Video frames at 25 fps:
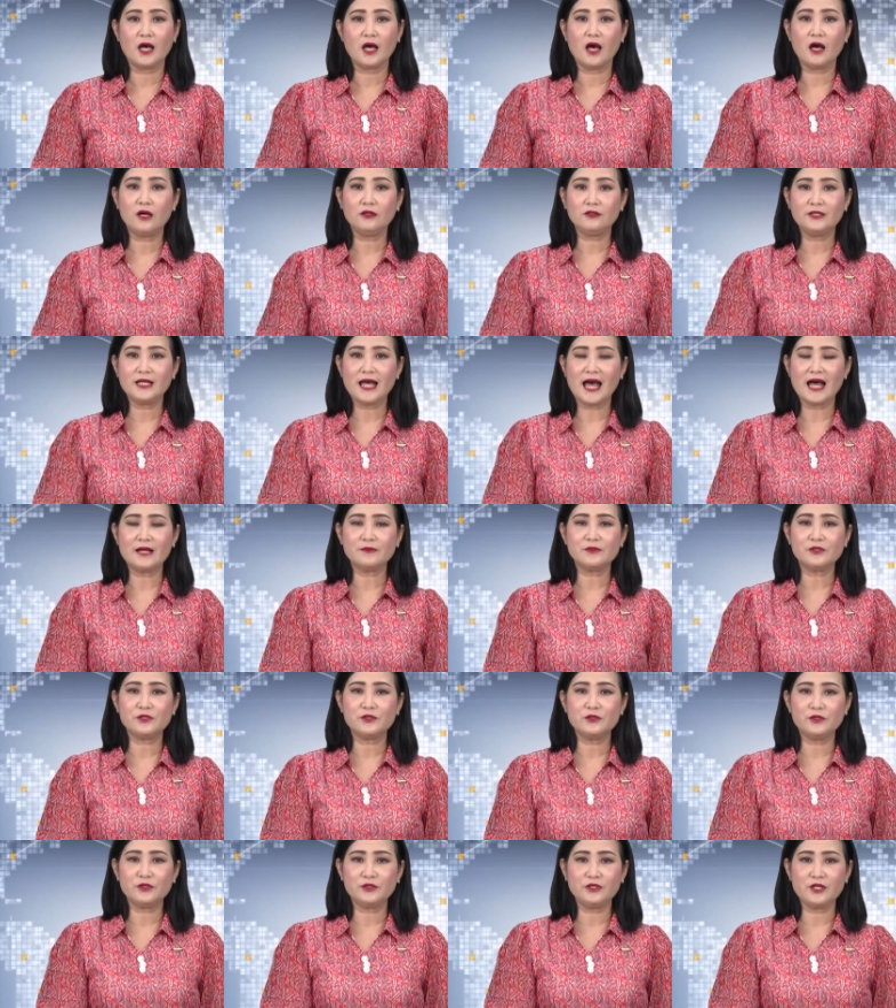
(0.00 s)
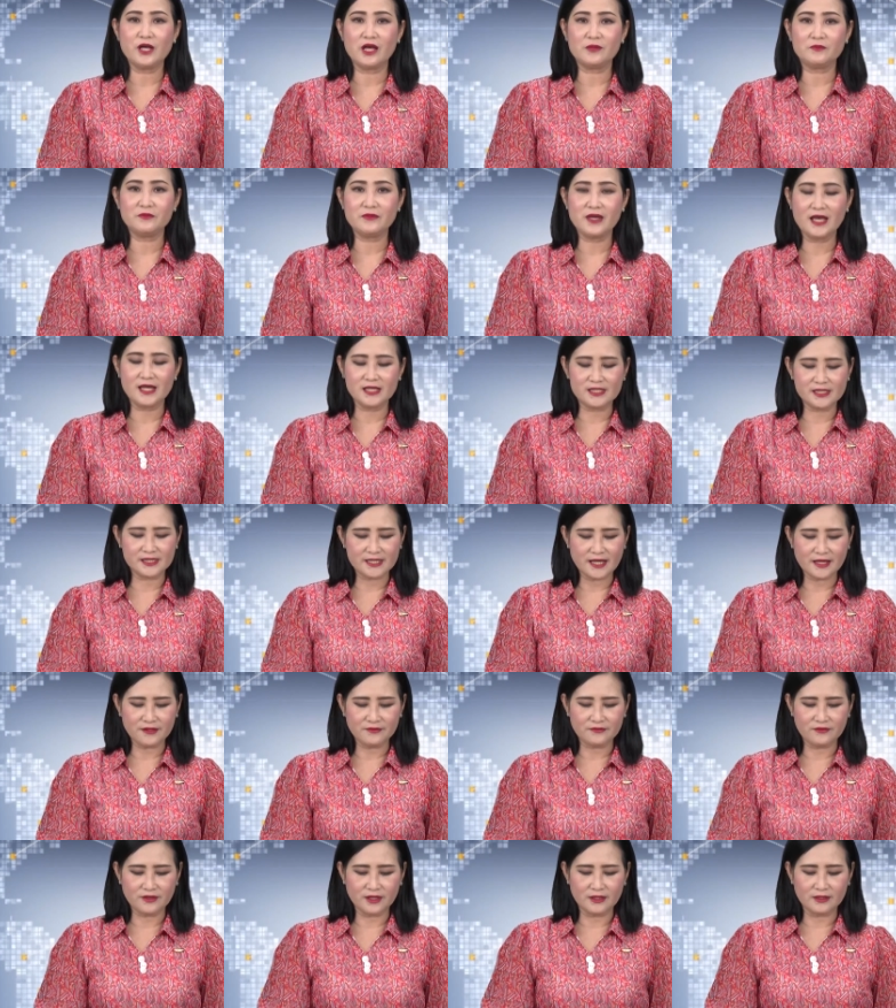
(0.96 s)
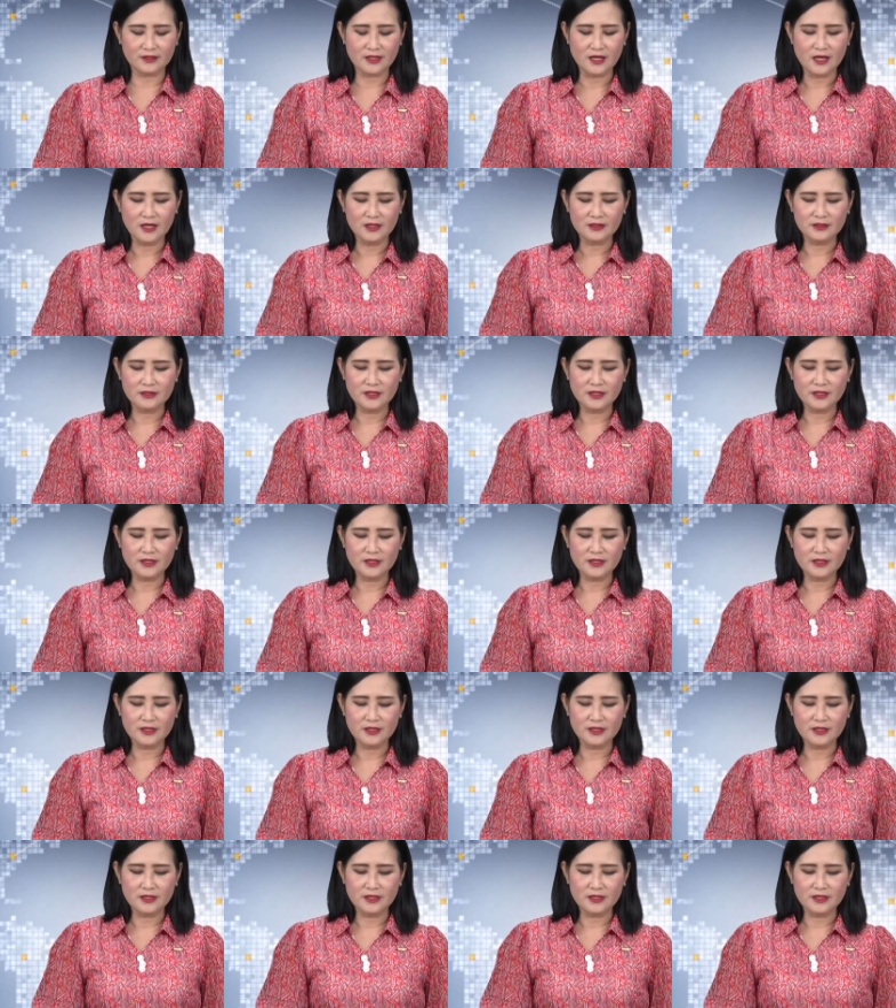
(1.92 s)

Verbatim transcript: On the afternoon of May seventh,